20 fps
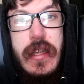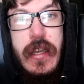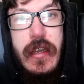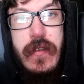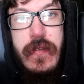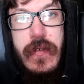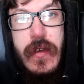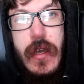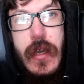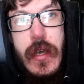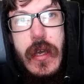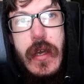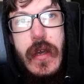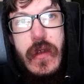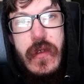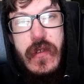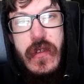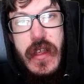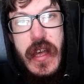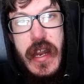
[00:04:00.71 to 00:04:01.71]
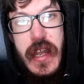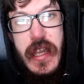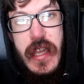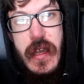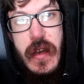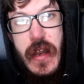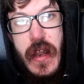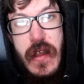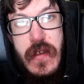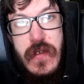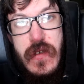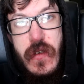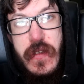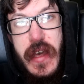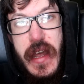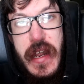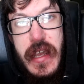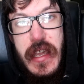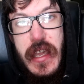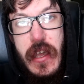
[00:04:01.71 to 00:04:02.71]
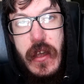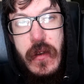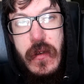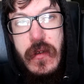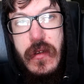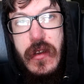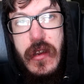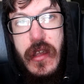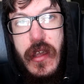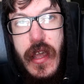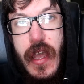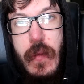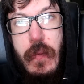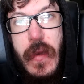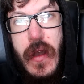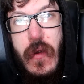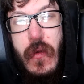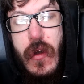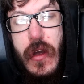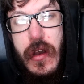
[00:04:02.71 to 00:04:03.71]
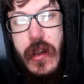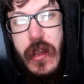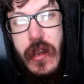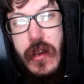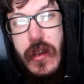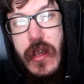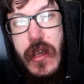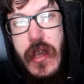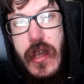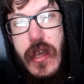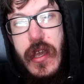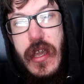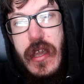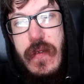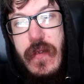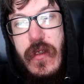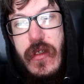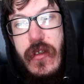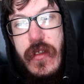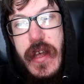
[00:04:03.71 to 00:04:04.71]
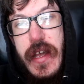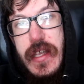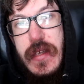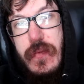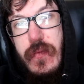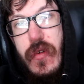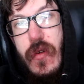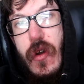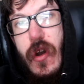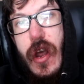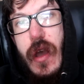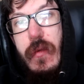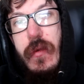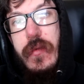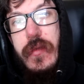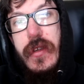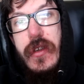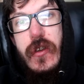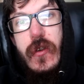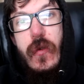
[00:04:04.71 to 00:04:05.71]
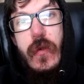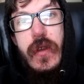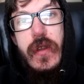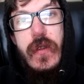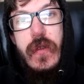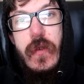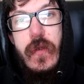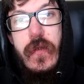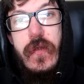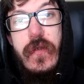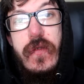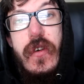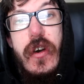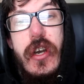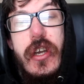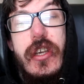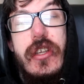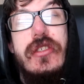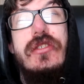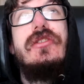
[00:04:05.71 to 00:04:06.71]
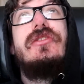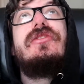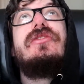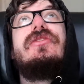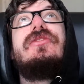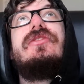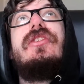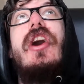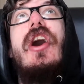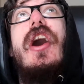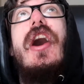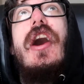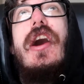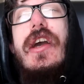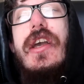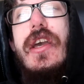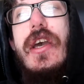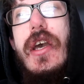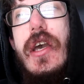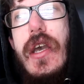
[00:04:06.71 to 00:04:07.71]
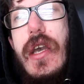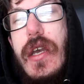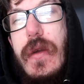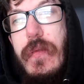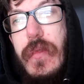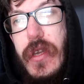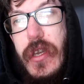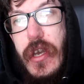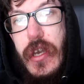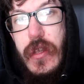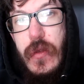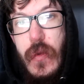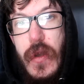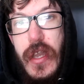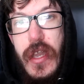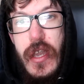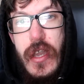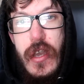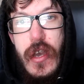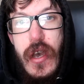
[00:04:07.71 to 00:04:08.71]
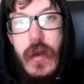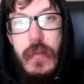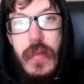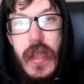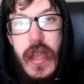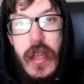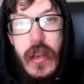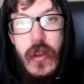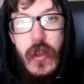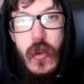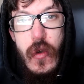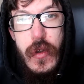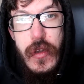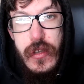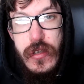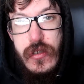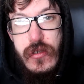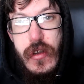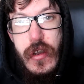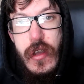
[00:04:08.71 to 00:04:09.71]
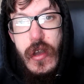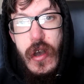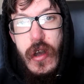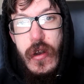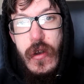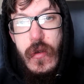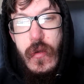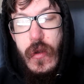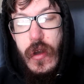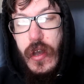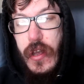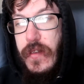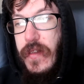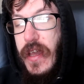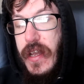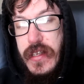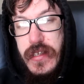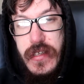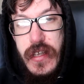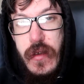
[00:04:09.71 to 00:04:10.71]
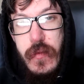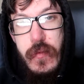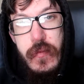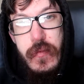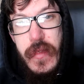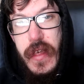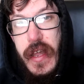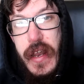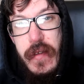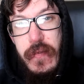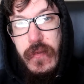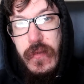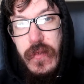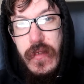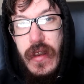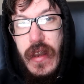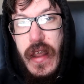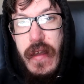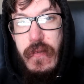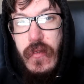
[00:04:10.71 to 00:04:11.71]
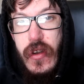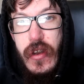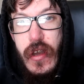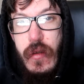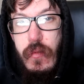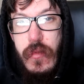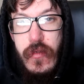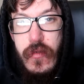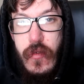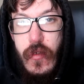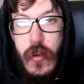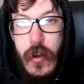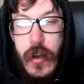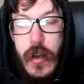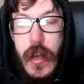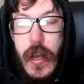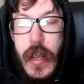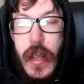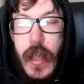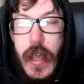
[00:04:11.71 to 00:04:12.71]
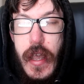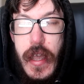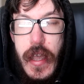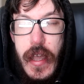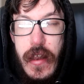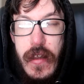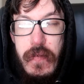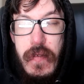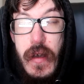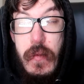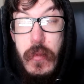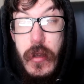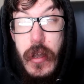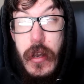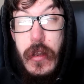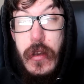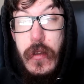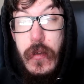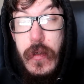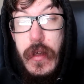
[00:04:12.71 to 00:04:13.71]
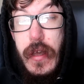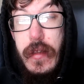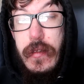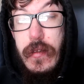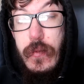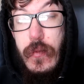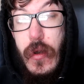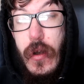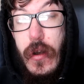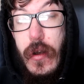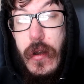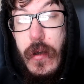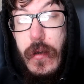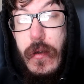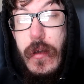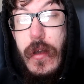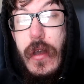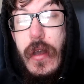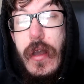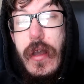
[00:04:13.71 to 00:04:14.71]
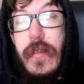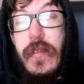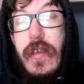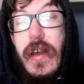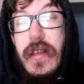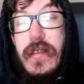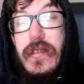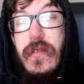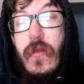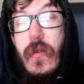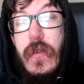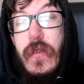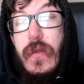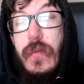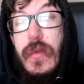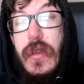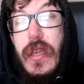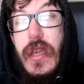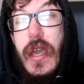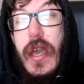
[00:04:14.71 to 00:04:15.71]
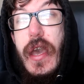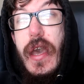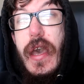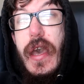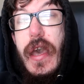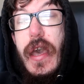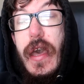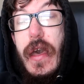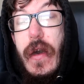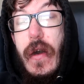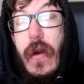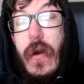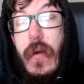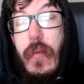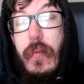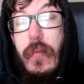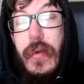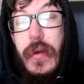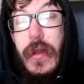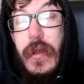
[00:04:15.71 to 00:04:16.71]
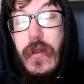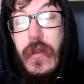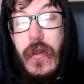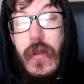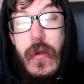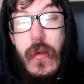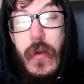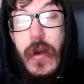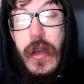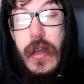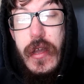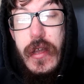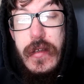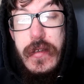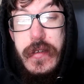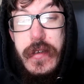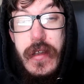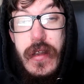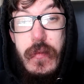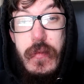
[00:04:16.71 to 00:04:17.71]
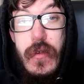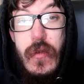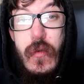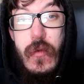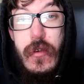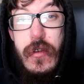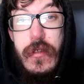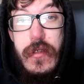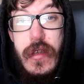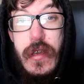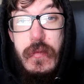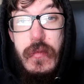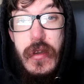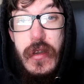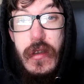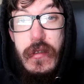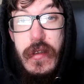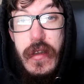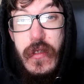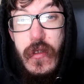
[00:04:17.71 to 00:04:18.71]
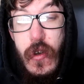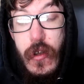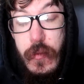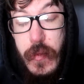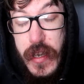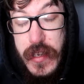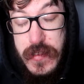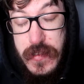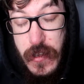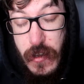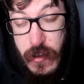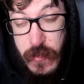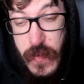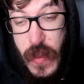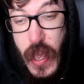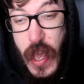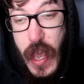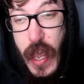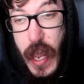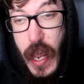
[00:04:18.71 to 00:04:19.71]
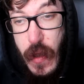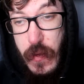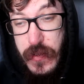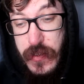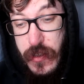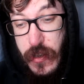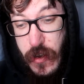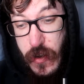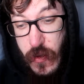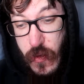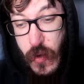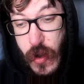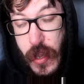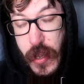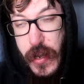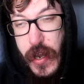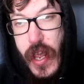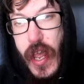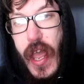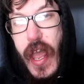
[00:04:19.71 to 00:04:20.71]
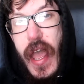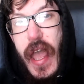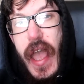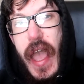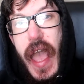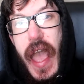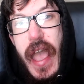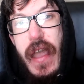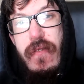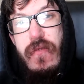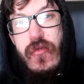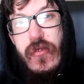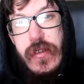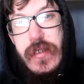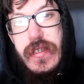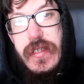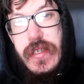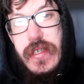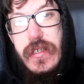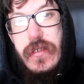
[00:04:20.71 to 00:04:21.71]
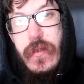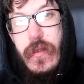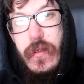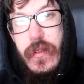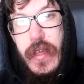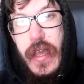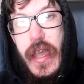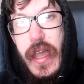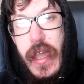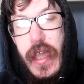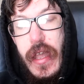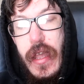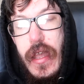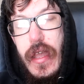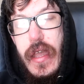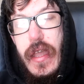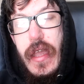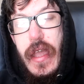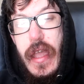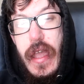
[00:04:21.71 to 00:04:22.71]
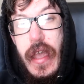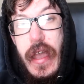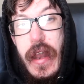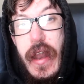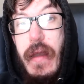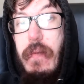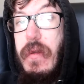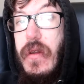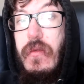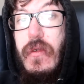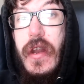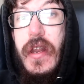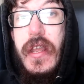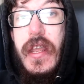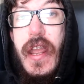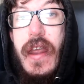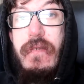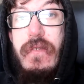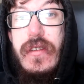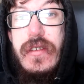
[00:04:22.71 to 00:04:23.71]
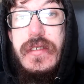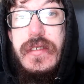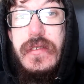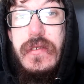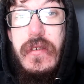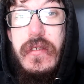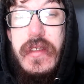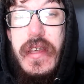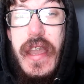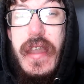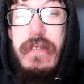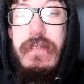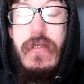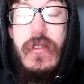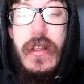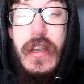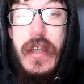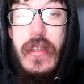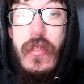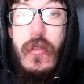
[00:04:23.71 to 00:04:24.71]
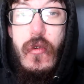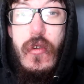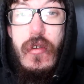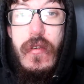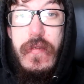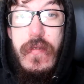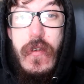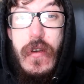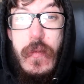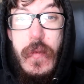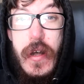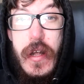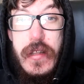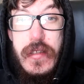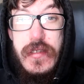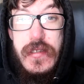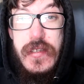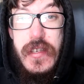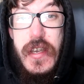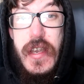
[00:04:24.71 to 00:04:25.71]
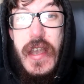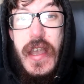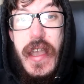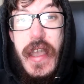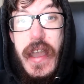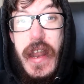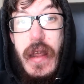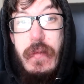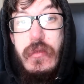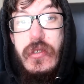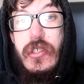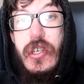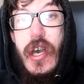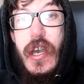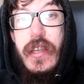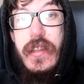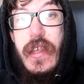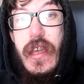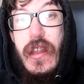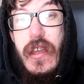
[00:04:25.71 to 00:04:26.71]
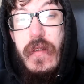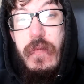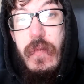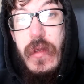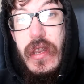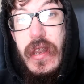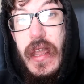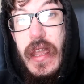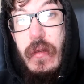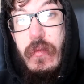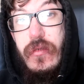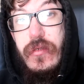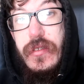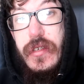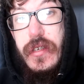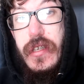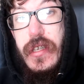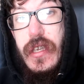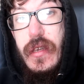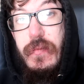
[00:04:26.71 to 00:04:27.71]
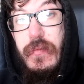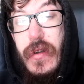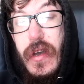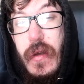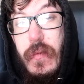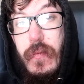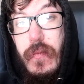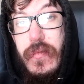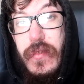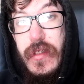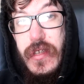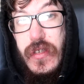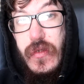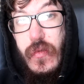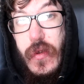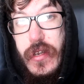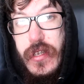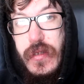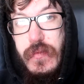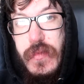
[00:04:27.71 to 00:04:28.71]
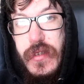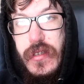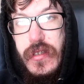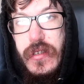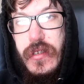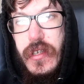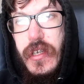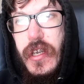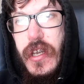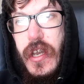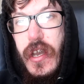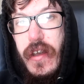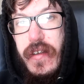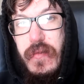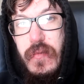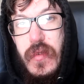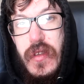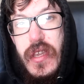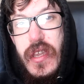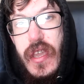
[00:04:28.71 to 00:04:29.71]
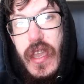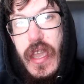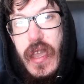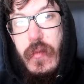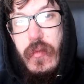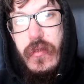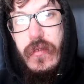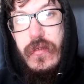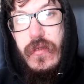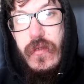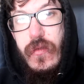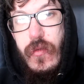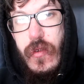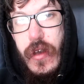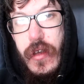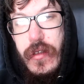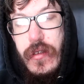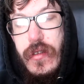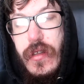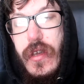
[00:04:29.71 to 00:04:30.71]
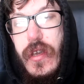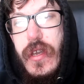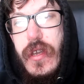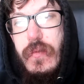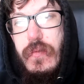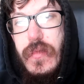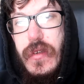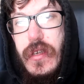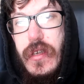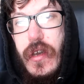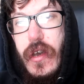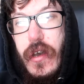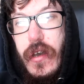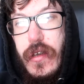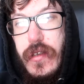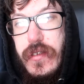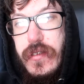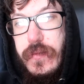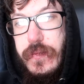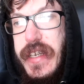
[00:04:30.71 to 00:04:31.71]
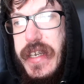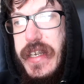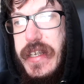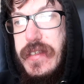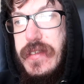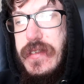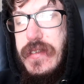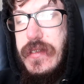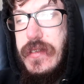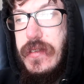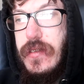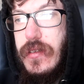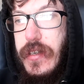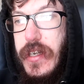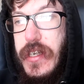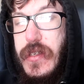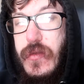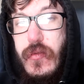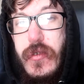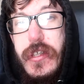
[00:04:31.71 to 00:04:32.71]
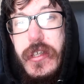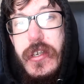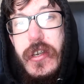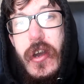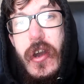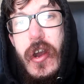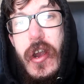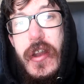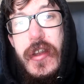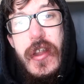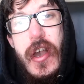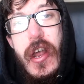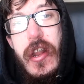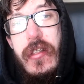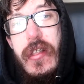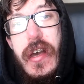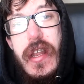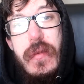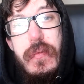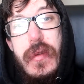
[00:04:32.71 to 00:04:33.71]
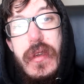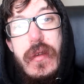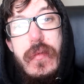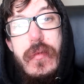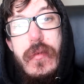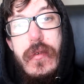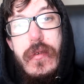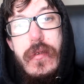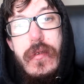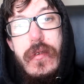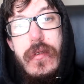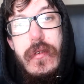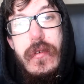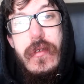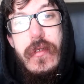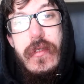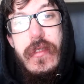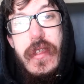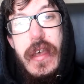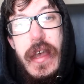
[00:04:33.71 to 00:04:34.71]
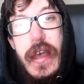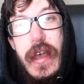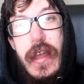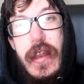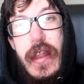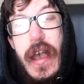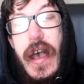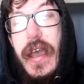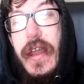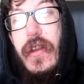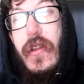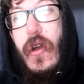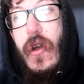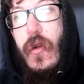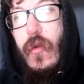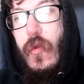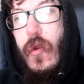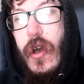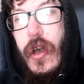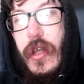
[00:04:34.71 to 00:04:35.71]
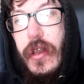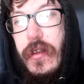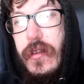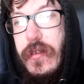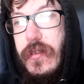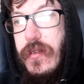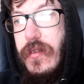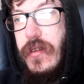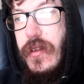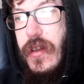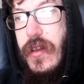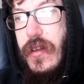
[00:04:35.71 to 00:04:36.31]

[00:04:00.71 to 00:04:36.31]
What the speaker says: leave so that I can get my run in, even though that's probably going to fucking suck. Because waking up and going straight on a run, that's something that I've never done before. And if I'm going to do that tomorrow, that's going to be hell. But you know what? It's going to be worth it because I told myself I was going to run every single day. And I've been running every single day for like 3 or 4 months. And I'm shocked that I've been able to keep up this regimen of being able to run, because it's really hard. Not a lot of people that I know run